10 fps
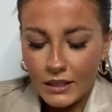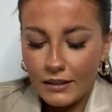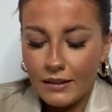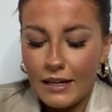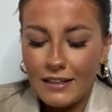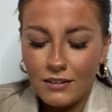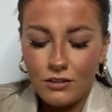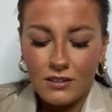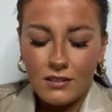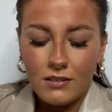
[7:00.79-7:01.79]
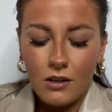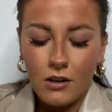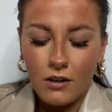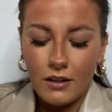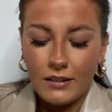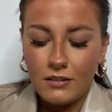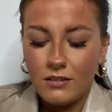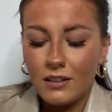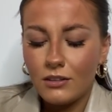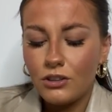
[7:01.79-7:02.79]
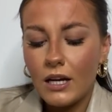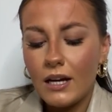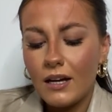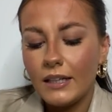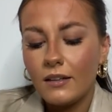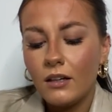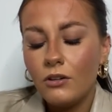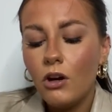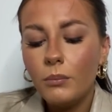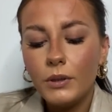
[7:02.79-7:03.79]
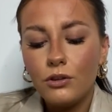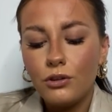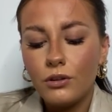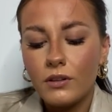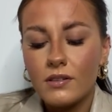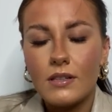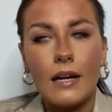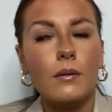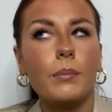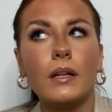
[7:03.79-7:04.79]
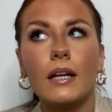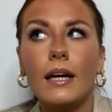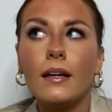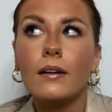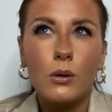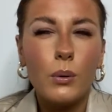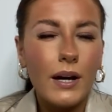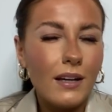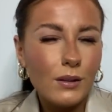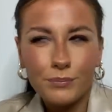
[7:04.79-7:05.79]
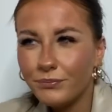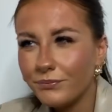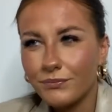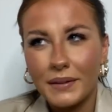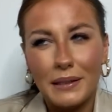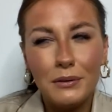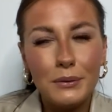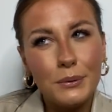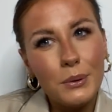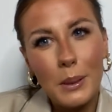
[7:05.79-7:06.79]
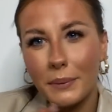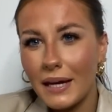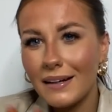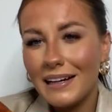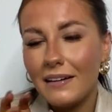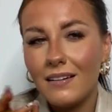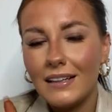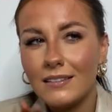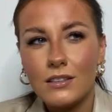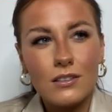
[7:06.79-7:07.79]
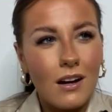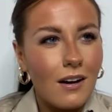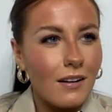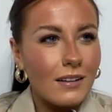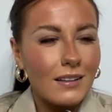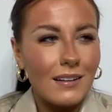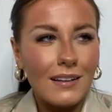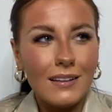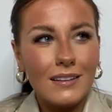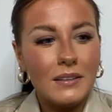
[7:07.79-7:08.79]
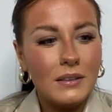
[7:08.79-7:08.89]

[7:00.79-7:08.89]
and it is just oh it's such a like, not a mature scent but like quite mm, i don't know i'm getting kind of like dark like